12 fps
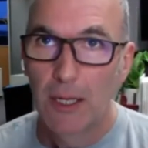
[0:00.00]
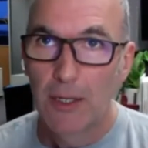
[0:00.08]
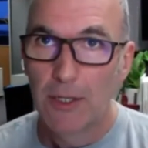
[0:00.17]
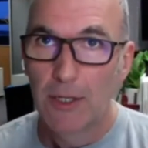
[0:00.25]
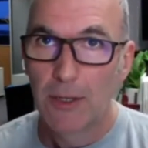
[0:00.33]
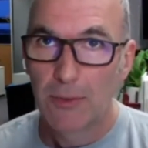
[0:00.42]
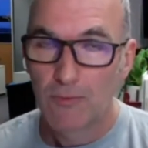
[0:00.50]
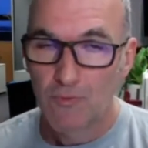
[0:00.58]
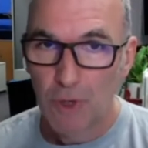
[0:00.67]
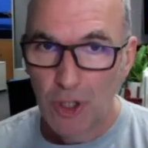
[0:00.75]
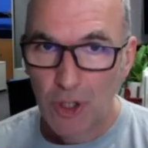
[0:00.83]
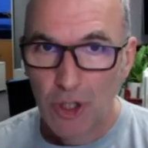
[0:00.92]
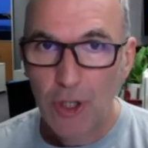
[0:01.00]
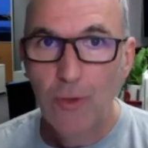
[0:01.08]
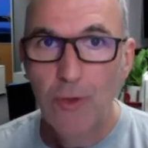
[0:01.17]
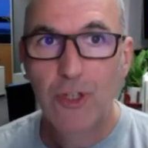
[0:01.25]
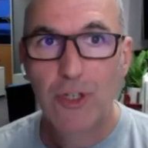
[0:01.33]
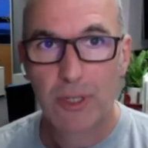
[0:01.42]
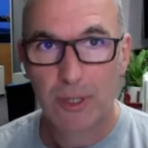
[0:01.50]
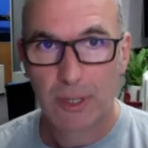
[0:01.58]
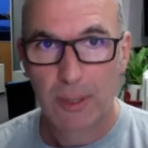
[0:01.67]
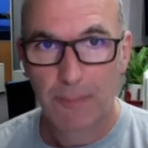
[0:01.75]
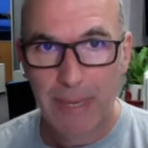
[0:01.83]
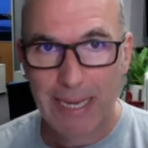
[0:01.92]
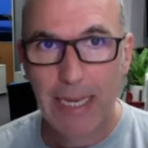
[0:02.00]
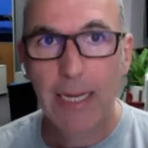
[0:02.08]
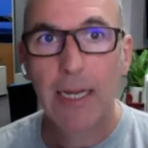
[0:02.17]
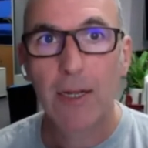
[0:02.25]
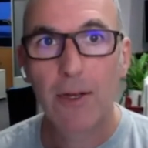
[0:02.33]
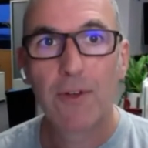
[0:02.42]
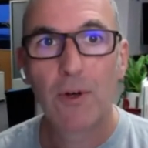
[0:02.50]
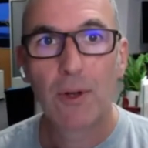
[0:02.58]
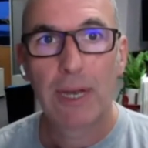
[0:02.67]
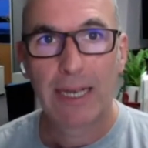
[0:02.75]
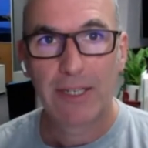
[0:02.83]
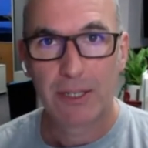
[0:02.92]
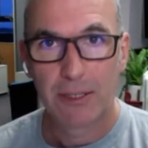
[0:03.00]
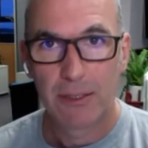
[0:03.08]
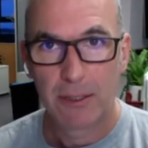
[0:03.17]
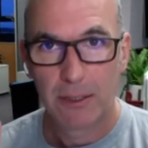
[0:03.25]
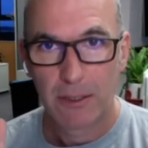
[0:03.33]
to reduce the beginning of your lesson